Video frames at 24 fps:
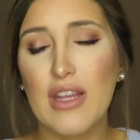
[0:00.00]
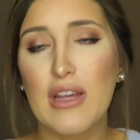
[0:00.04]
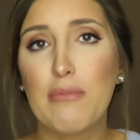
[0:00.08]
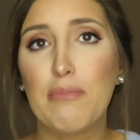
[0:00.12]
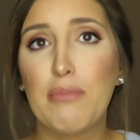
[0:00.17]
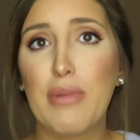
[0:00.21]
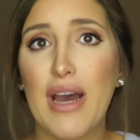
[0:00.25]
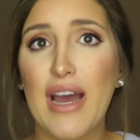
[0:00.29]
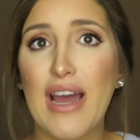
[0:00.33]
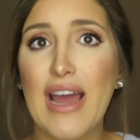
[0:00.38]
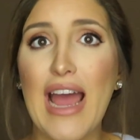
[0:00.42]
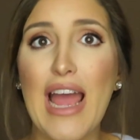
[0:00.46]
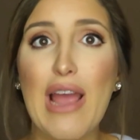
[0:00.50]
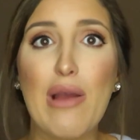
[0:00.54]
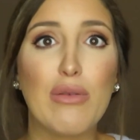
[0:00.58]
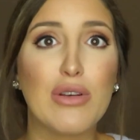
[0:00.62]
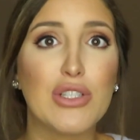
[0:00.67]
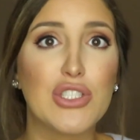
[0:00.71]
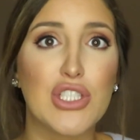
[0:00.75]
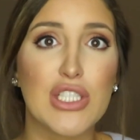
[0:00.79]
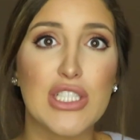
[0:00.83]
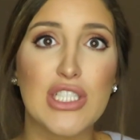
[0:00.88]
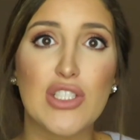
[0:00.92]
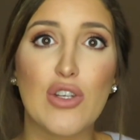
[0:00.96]
But I
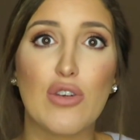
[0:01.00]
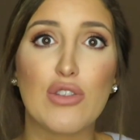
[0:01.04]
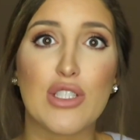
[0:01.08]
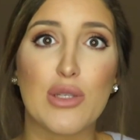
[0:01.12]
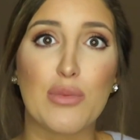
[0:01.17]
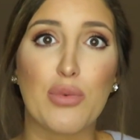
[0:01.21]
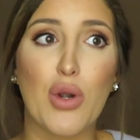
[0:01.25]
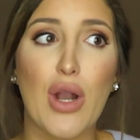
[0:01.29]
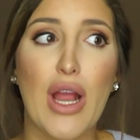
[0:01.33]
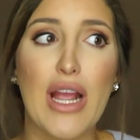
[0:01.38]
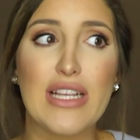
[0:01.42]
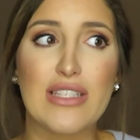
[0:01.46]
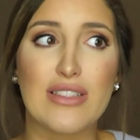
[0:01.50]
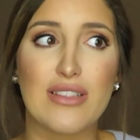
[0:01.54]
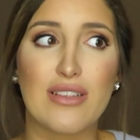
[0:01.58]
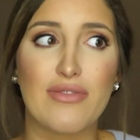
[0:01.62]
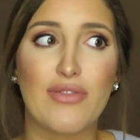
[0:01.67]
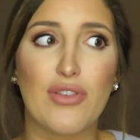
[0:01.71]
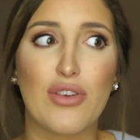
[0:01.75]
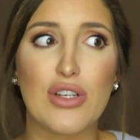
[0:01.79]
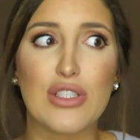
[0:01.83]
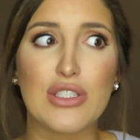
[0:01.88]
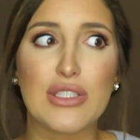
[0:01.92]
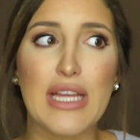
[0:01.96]
was just so surprised the
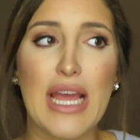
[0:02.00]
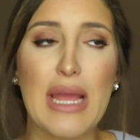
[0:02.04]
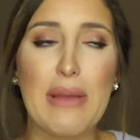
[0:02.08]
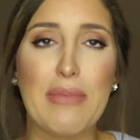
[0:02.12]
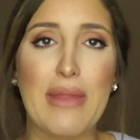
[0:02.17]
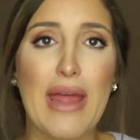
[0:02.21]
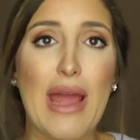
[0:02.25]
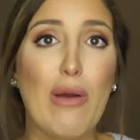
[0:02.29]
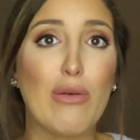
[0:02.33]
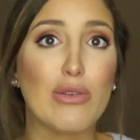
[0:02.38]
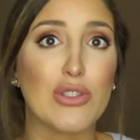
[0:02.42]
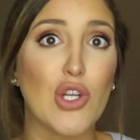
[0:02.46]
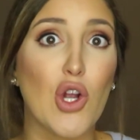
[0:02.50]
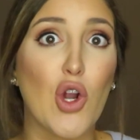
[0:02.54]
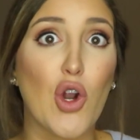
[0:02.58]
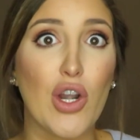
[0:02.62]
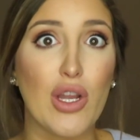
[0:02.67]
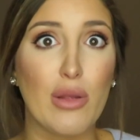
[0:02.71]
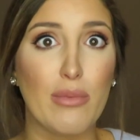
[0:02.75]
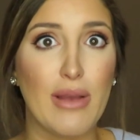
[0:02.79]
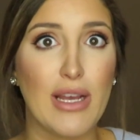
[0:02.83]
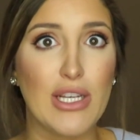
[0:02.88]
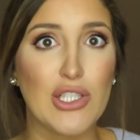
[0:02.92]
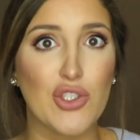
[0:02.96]
first time that I was
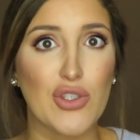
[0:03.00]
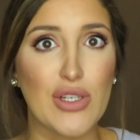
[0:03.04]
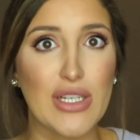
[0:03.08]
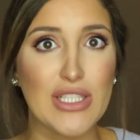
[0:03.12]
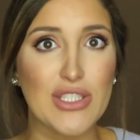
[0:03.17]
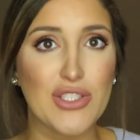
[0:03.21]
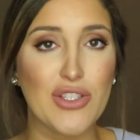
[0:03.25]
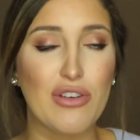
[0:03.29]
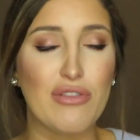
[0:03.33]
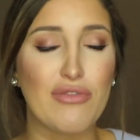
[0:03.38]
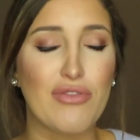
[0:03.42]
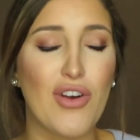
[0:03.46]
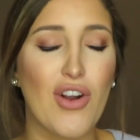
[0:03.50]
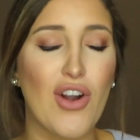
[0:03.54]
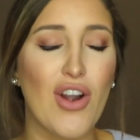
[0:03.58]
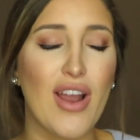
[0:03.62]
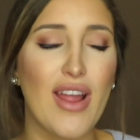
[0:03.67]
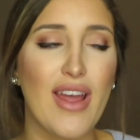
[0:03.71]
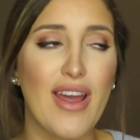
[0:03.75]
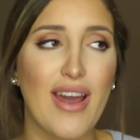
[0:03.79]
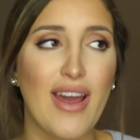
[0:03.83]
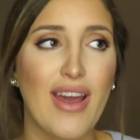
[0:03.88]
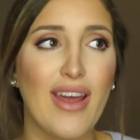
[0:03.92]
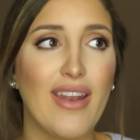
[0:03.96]
already measuring so far
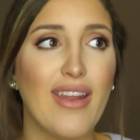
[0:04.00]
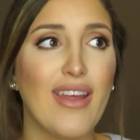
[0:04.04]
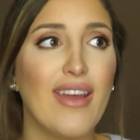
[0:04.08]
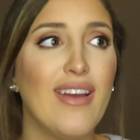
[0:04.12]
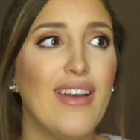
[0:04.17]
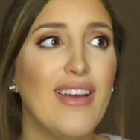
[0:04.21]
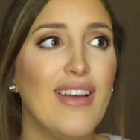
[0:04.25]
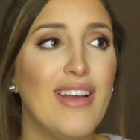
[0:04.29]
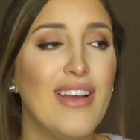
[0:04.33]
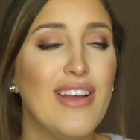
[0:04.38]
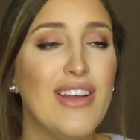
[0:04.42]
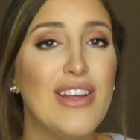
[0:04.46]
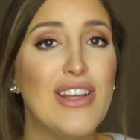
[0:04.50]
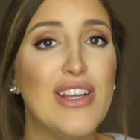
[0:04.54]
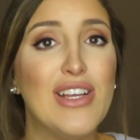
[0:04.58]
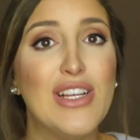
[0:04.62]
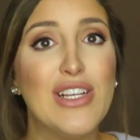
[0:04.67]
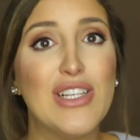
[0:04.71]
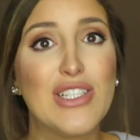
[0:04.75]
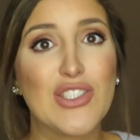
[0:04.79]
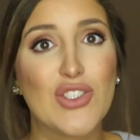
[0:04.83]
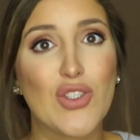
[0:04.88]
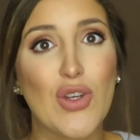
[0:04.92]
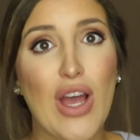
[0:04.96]
ahead.
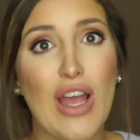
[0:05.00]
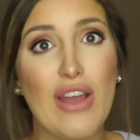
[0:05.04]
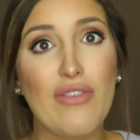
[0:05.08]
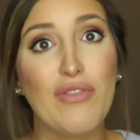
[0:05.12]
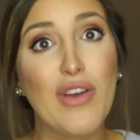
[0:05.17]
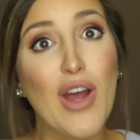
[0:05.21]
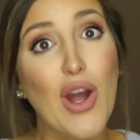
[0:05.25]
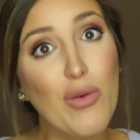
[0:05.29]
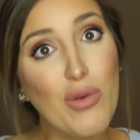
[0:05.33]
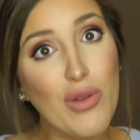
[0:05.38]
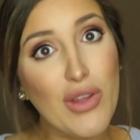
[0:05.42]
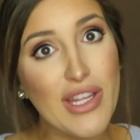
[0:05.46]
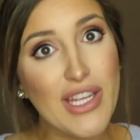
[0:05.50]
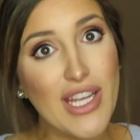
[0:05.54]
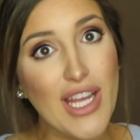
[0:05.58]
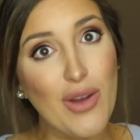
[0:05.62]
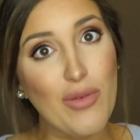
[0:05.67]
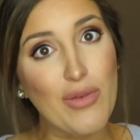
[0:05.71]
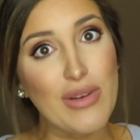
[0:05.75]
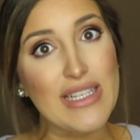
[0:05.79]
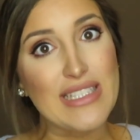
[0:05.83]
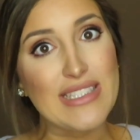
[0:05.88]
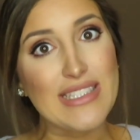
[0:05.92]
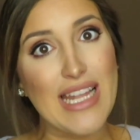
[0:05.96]
So I felt really
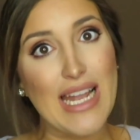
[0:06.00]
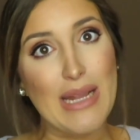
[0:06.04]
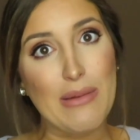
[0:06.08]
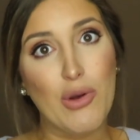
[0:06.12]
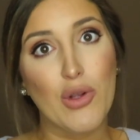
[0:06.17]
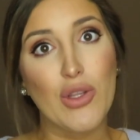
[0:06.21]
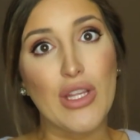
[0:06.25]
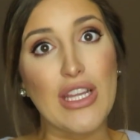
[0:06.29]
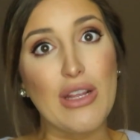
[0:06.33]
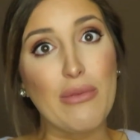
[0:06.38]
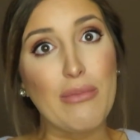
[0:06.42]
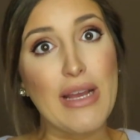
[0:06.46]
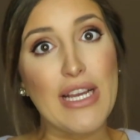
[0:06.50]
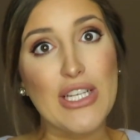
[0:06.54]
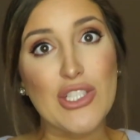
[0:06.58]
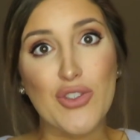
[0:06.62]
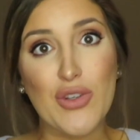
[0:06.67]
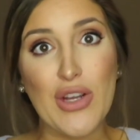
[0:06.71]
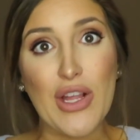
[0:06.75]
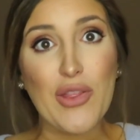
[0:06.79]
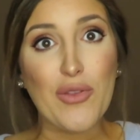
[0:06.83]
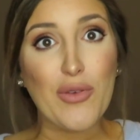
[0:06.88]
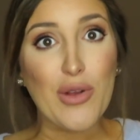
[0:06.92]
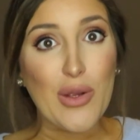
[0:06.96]
good when he said I'm only
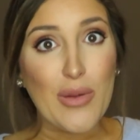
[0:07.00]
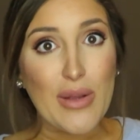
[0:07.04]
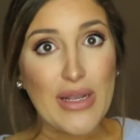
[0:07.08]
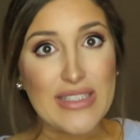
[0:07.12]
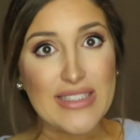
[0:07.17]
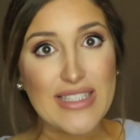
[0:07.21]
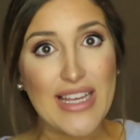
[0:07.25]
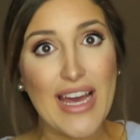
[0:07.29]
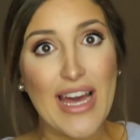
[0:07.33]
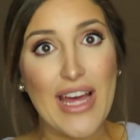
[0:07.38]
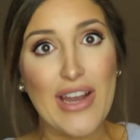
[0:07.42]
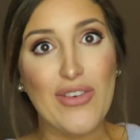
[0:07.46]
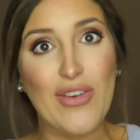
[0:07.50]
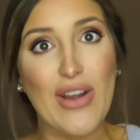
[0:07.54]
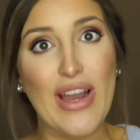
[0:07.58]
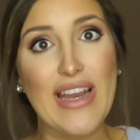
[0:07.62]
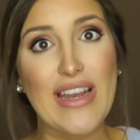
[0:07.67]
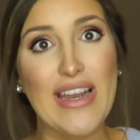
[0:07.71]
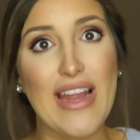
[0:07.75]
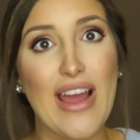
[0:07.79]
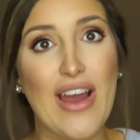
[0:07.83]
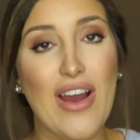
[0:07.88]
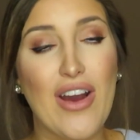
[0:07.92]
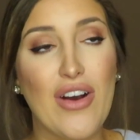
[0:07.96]
measuring 3 weeks ahead
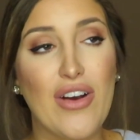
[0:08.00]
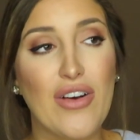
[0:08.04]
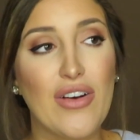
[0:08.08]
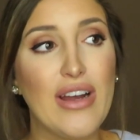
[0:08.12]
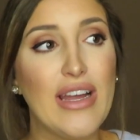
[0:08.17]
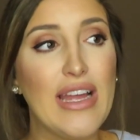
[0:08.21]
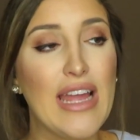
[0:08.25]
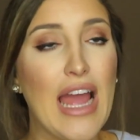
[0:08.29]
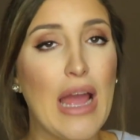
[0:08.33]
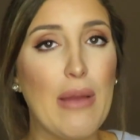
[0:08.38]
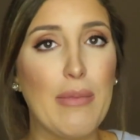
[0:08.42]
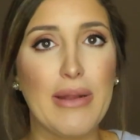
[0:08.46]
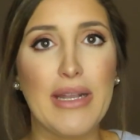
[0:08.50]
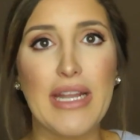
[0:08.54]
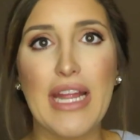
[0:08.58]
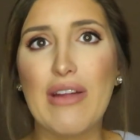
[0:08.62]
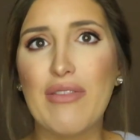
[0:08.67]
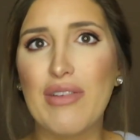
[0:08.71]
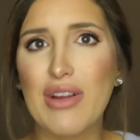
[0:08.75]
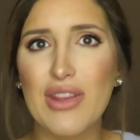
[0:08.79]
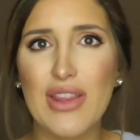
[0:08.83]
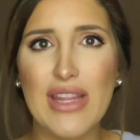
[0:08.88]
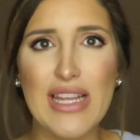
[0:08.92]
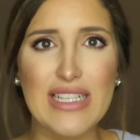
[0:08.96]
right now. I mean,
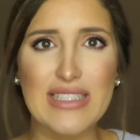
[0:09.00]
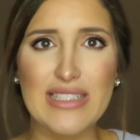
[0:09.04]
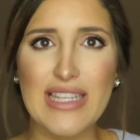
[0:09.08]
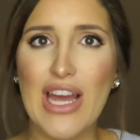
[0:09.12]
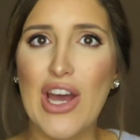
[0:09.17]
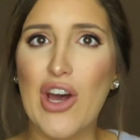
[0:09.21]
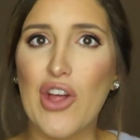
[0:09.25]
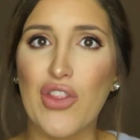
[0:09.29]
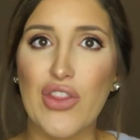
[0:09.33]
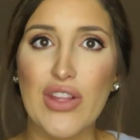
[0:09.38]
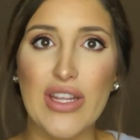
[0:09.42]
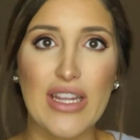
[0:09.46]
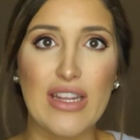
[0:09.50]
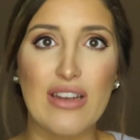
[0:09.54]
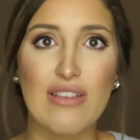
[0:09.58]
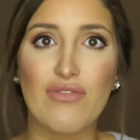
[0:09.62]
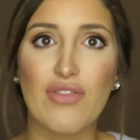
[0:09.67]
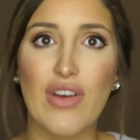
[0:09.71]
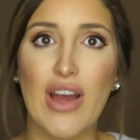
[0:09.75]
everything's healthy and